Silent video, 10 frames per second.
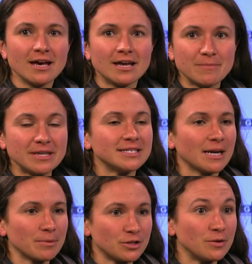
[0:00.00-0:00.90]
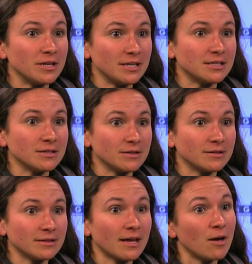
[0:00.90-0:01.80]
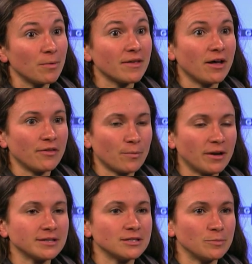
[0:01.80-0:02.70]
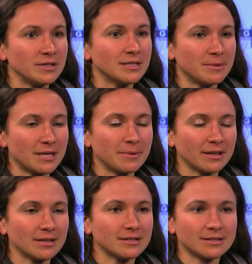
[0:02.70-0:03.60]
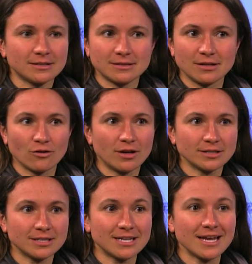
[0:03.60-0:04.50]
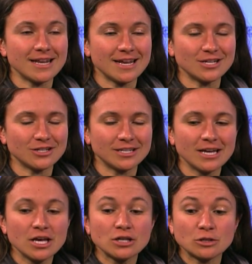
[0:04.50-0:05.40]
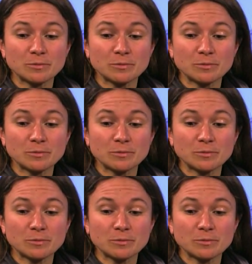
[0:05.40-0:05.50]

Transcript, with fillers: an amazing opportunity to help with the health and wellness and the obesity epidemic that's across the state and nation. So